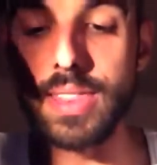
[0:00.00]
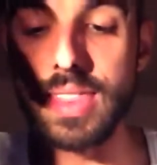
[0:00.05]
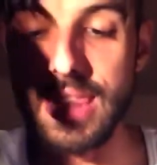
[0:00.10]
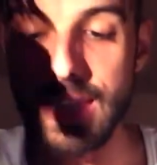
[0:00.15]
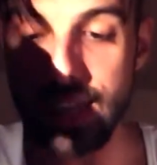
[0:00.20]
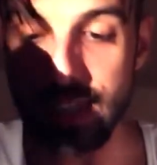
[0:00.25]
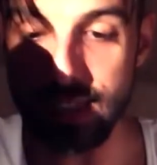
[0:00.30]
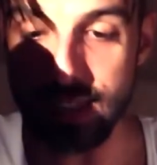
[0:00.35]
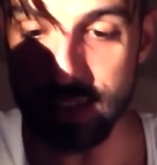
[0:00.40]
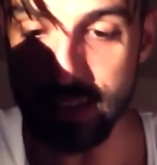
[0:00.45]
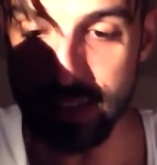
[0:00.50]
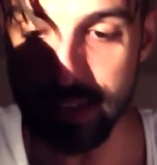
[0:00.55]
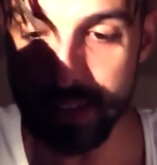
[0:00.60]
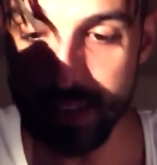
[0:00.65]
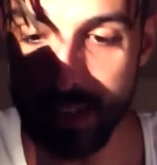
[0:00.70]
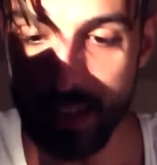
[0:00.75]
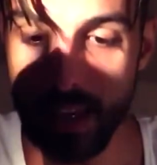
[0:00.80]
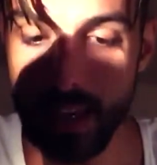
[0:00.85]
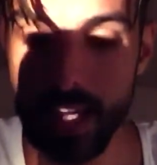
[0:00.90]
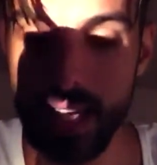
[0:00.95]

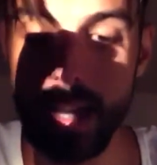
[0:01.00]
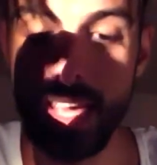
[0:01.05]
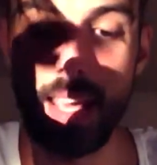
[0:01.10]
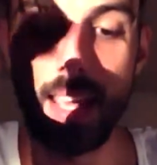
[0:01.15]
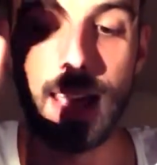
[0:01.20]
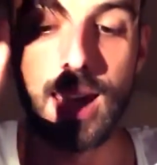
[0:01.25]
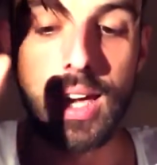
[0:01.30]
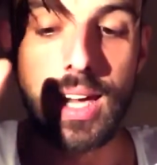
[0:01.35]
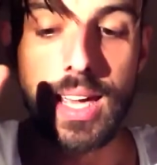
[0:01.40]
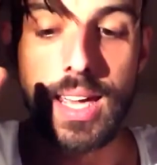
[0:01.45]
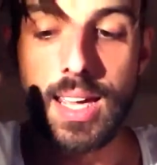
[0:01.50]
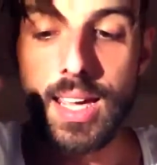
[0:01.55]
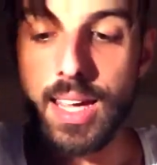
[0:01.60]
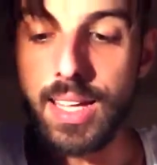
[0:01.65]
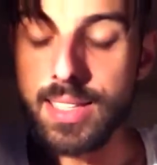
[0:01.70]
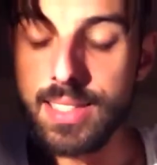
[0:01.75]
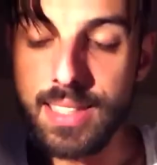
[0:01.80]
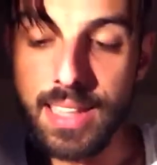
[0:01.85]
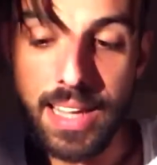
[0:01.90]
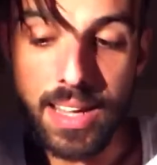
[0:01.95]
things.
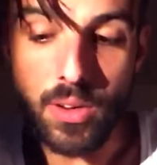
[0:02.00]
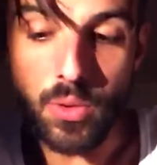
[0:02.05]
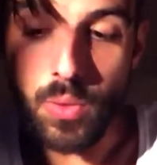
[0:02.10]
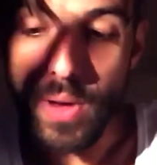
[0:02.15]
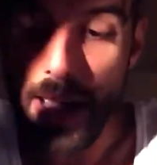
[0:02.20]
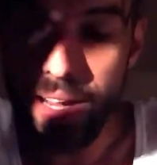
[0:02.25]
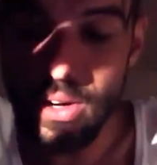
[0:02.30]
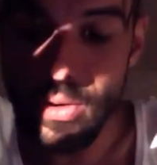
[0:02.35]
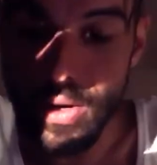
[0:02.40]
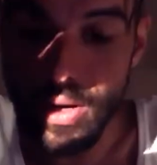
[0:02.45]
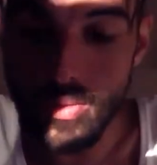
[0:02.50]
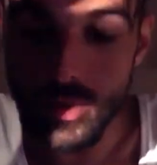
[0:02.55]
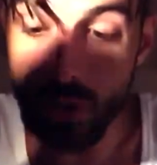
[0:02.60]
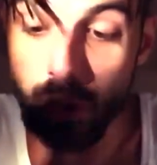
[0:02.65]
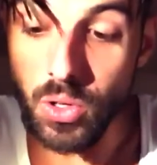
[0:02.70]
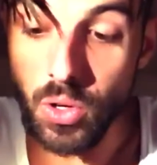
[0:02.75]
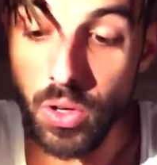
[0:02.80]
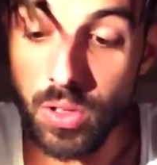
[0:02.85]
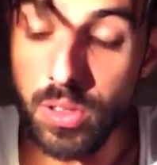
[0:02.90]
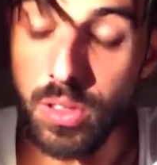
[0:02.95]
It's like right around the
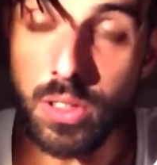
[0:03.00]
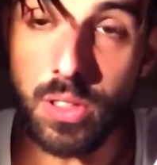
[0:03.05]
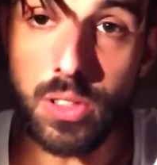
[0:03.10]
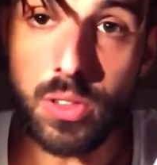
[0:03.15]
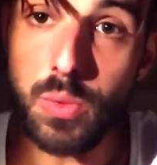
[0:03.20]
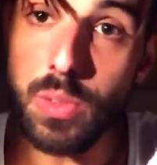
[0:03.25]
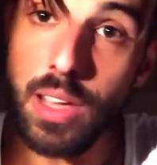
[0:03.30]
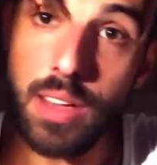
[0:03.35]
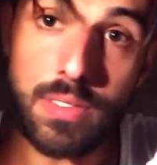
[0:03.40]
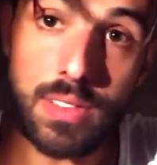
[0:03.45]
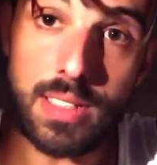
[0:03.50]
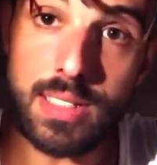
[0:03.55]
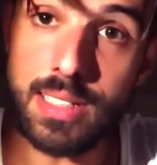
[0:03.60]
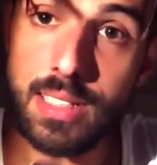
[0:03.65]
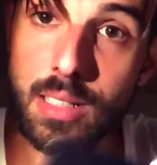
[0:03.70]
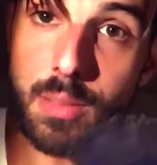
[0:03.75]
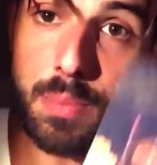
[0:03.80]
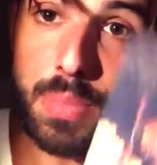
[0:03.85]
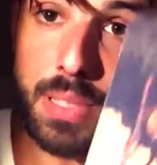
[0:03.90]
corner, because we have the 10 of